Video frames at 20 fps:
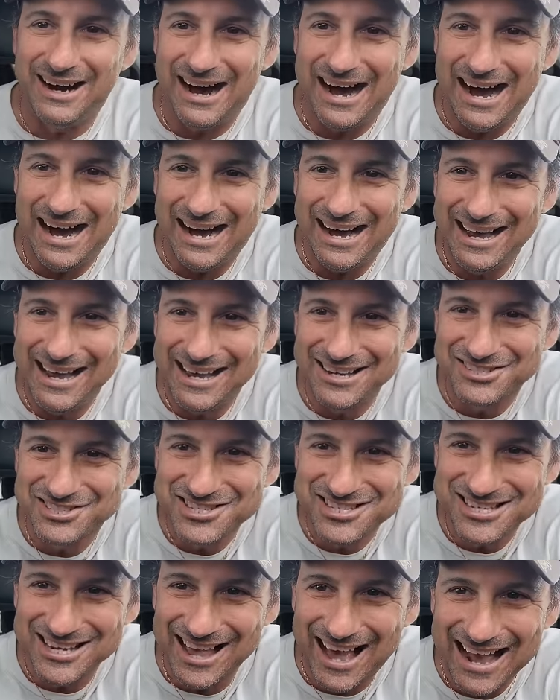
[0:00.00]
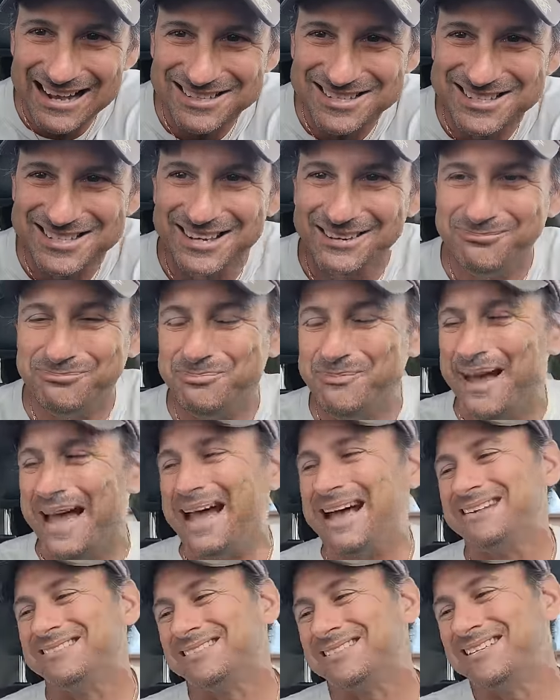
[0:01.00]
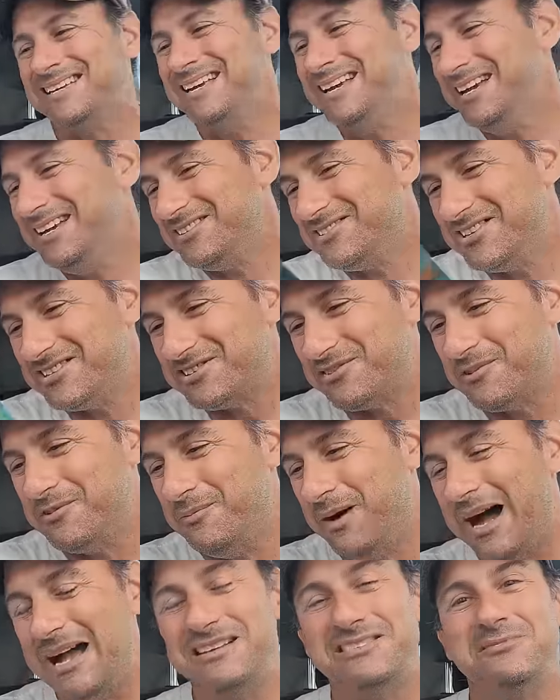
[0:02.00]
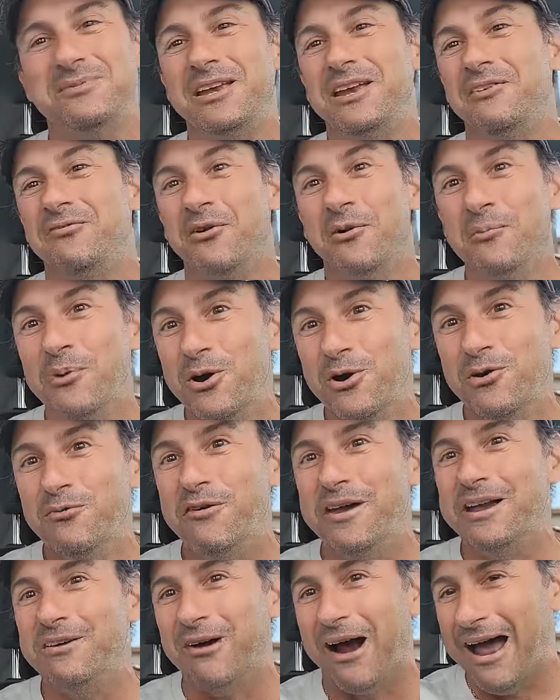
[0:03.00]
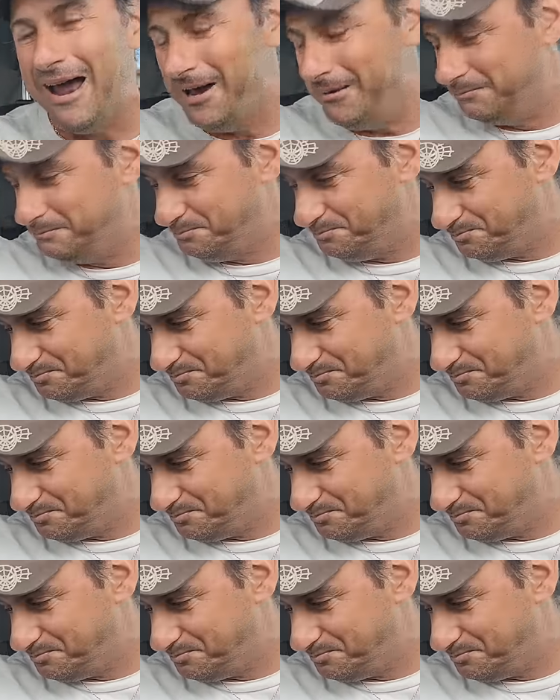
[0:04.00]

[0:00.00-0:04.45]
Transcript: gosh, that's the best. Just reminds me of a movie, right?